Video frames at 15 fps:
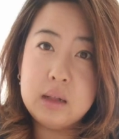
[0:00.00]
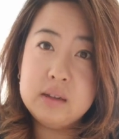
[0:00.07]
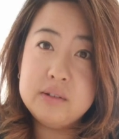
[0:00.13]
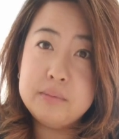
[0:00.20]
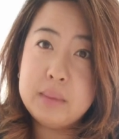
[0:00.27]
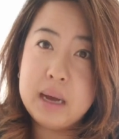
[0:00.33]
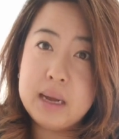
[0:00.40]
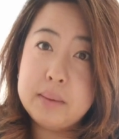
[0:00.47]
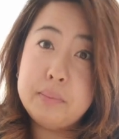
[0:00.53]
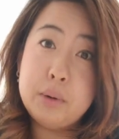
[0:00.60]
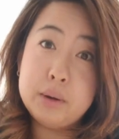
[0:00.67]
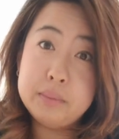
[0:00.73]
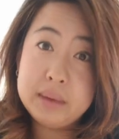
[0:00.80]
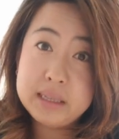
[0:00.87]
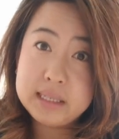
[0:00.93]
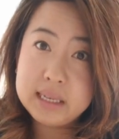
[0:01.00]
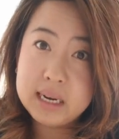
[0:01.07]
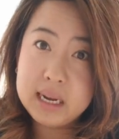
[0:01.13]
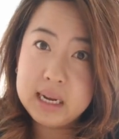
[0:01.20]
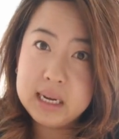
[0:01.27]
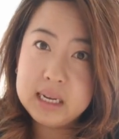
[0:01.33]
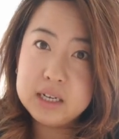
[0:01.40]
all of my appointments that
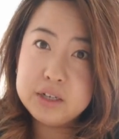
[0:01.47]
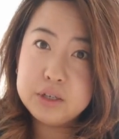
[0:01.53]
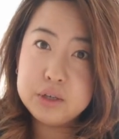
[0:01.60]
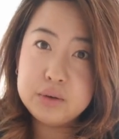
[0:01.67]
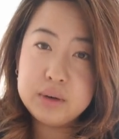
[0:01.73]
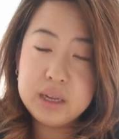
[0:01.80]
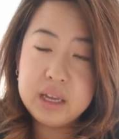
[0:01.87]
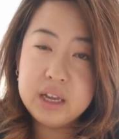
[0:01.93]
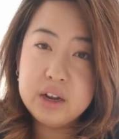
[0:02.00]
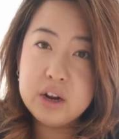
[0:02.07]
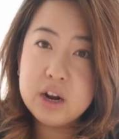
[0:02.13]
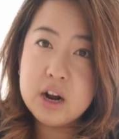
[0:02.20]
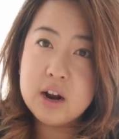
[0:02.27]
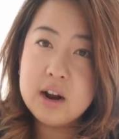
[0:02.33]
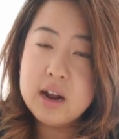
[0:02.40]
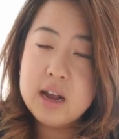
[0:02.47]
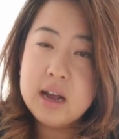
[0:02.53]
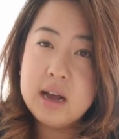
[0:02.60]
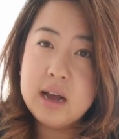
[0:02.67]
I need to do in a year.